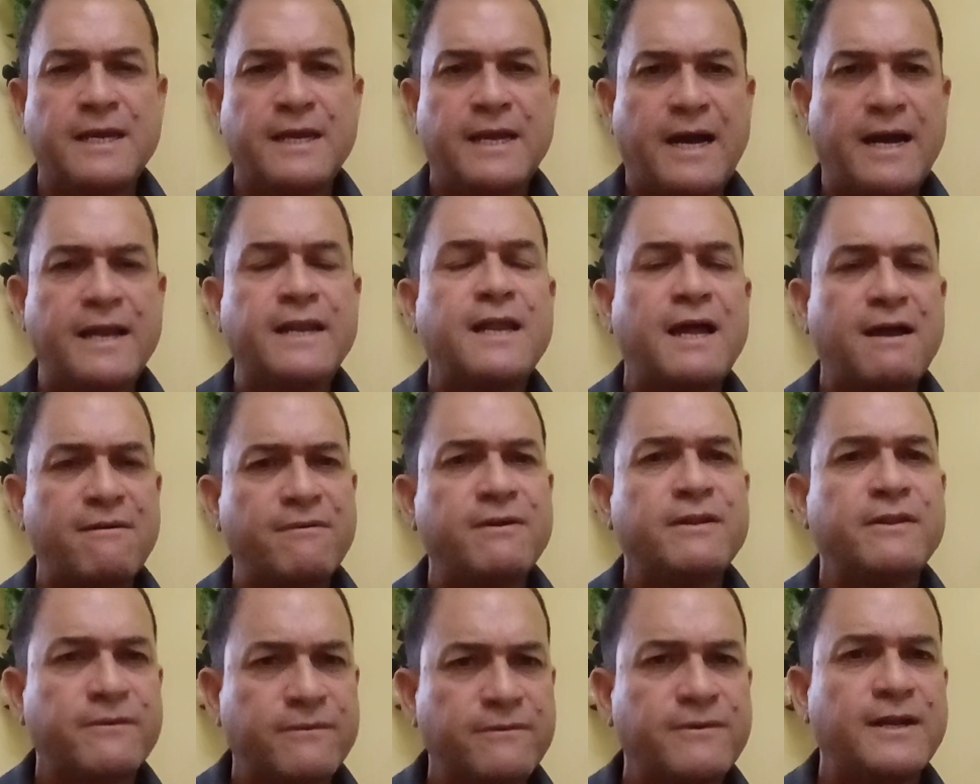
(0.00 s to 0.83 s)
and have
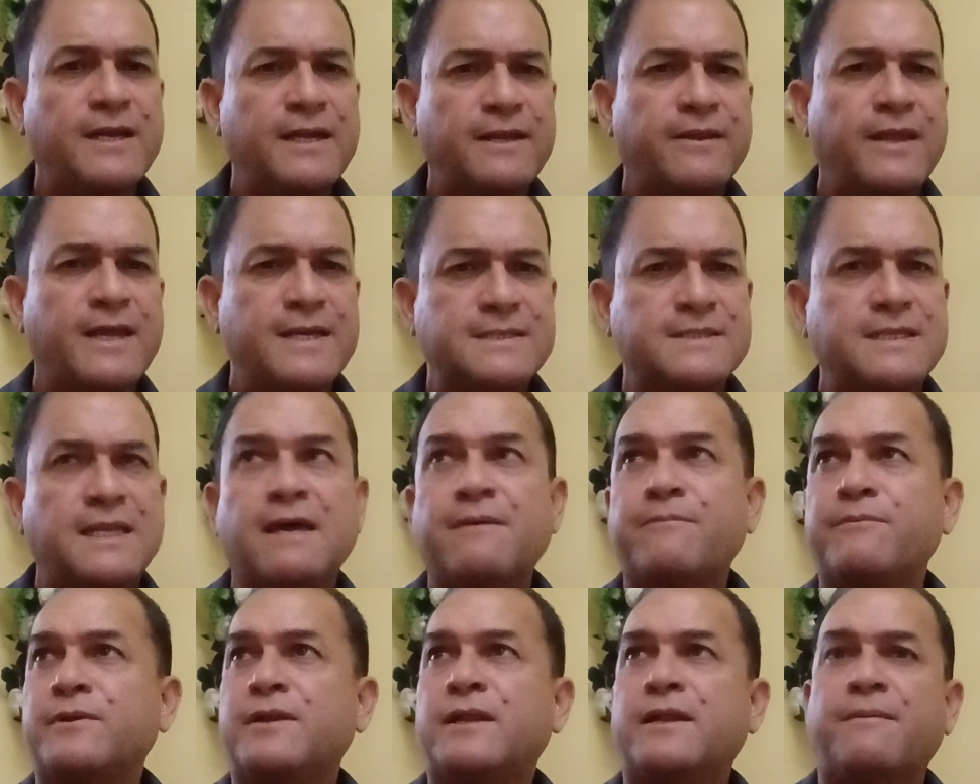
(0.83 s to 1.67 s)
a really nice
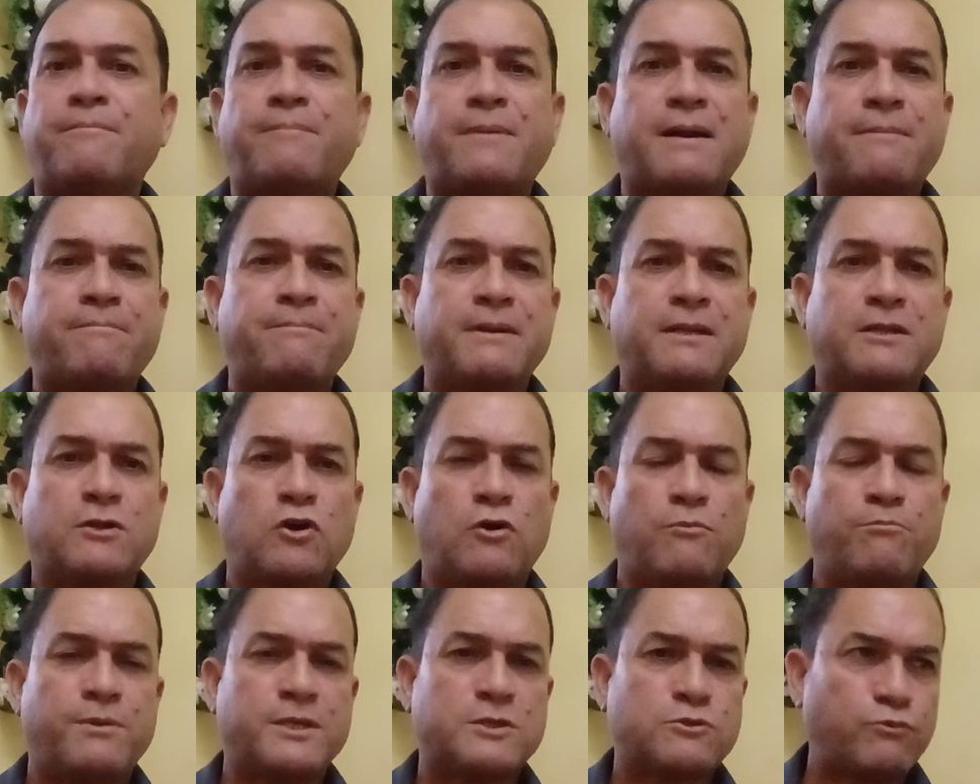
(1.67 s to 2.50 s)
life in an apartment
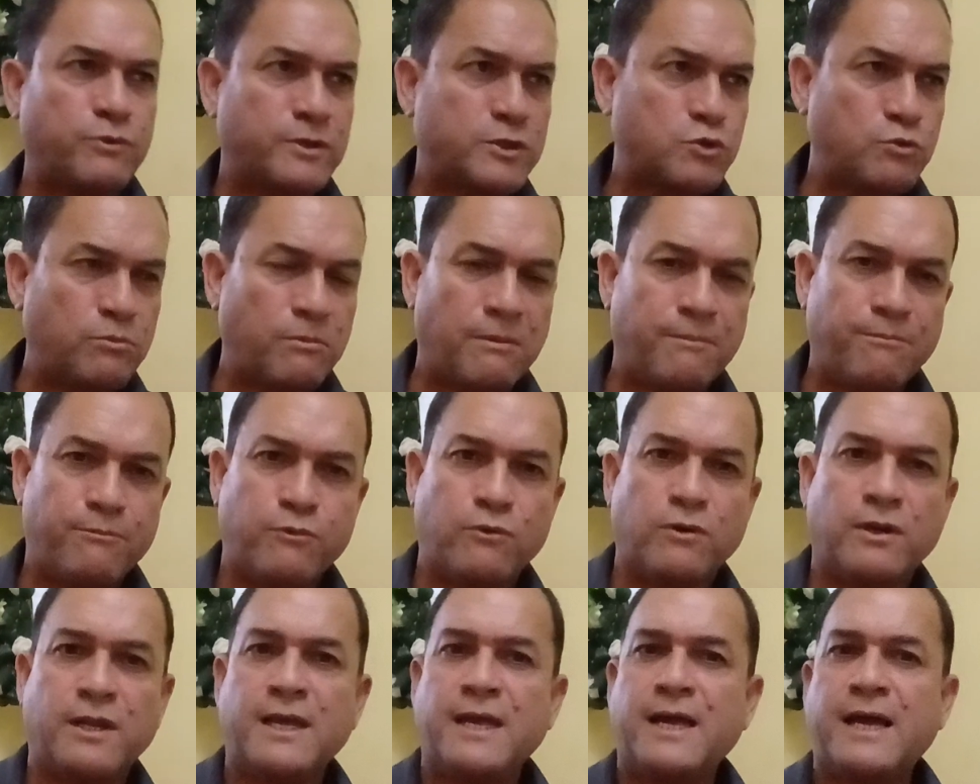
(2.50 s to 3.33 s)
complex with swimming
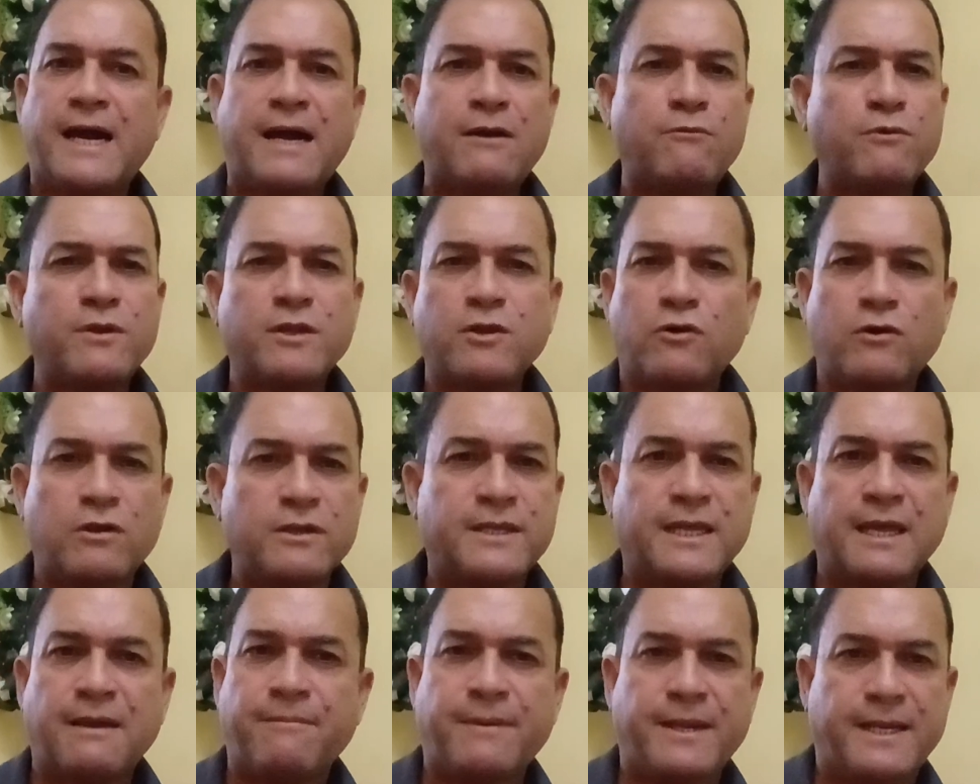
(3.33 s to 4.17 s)
pool and with all
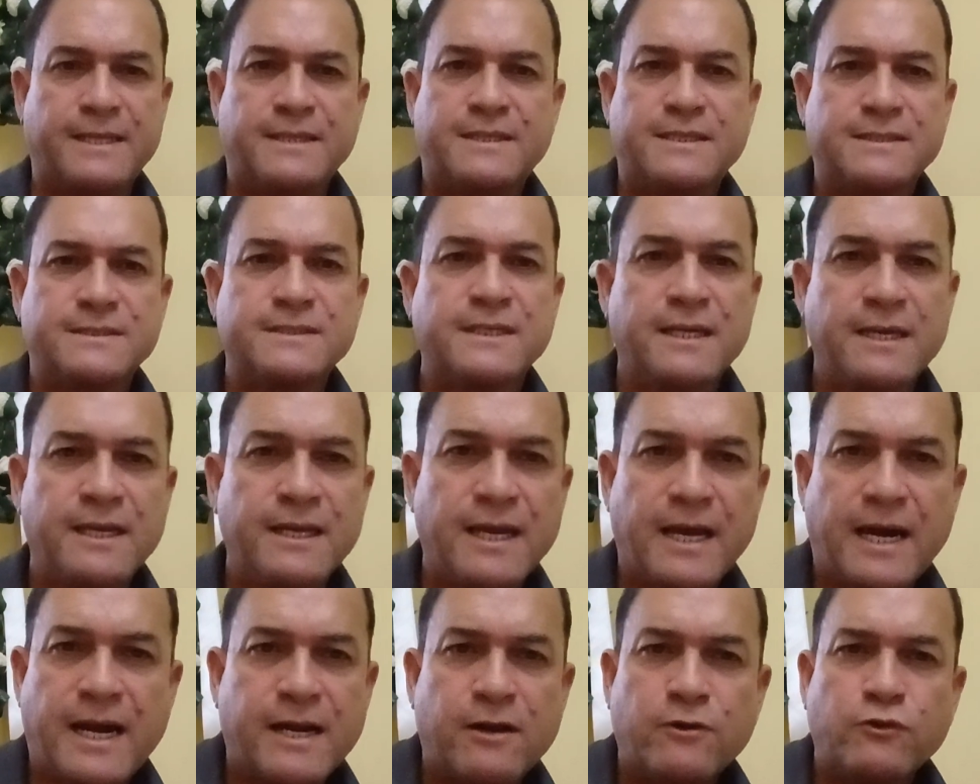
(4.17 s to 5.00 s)
the amenities,
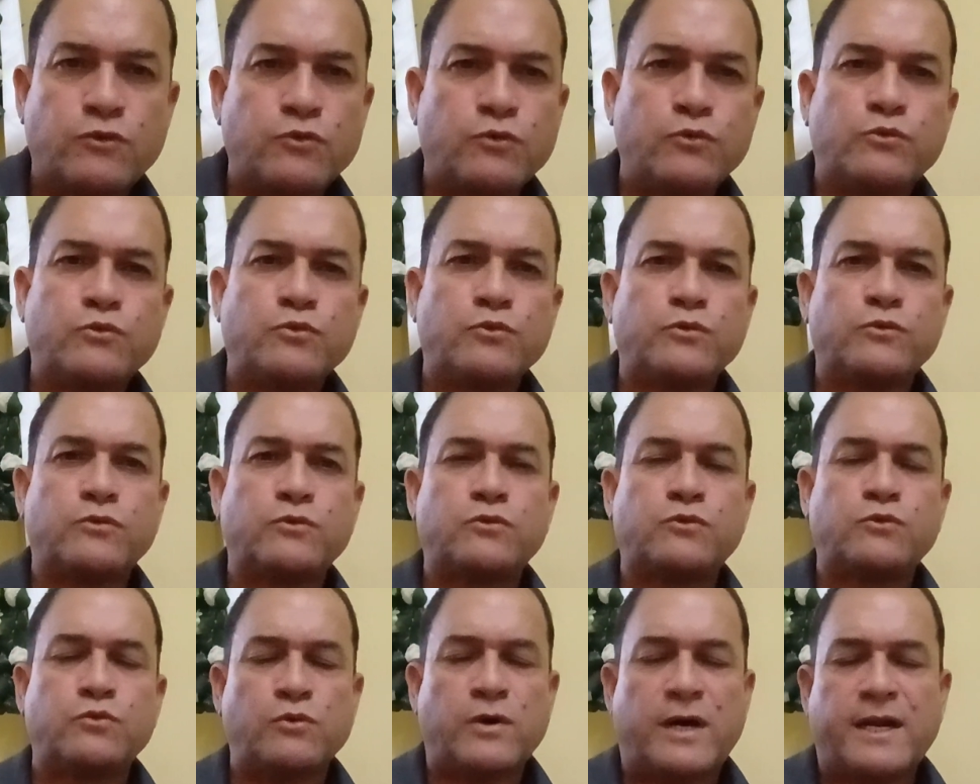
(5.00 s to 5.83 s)
around
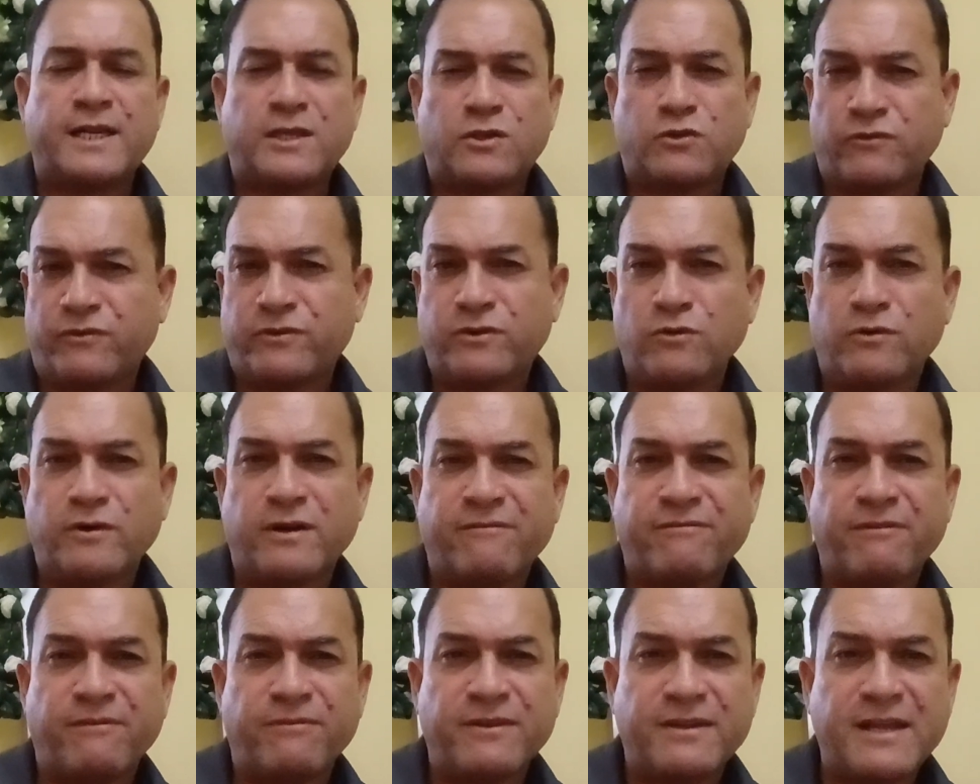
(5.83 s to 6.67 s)
$200 to
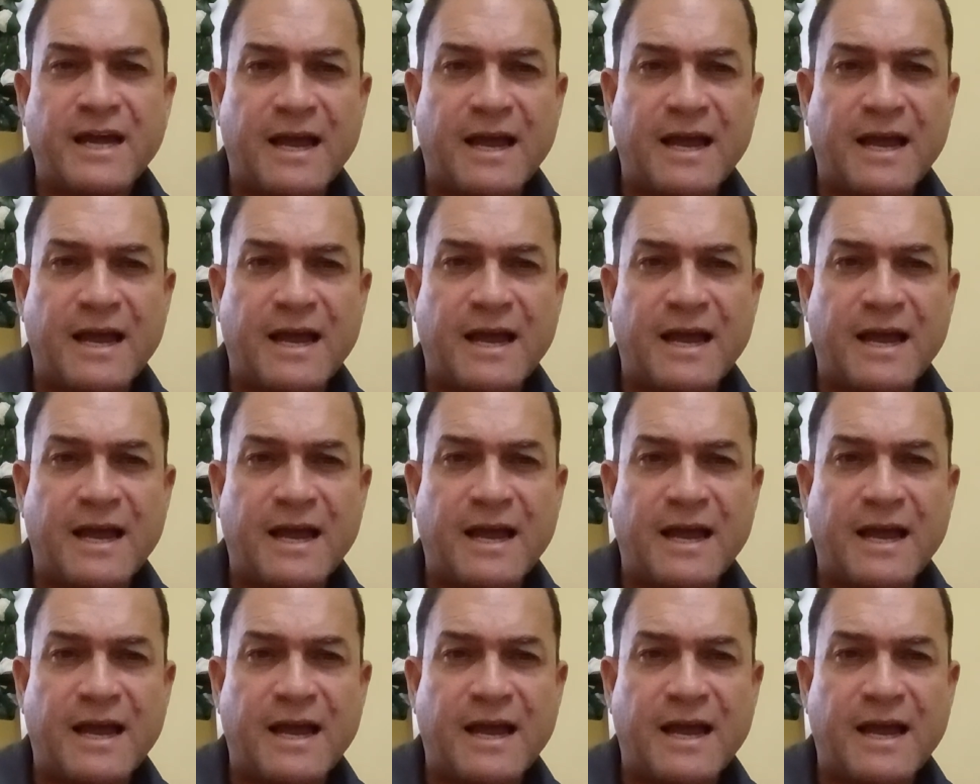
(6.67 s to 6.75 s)
$250.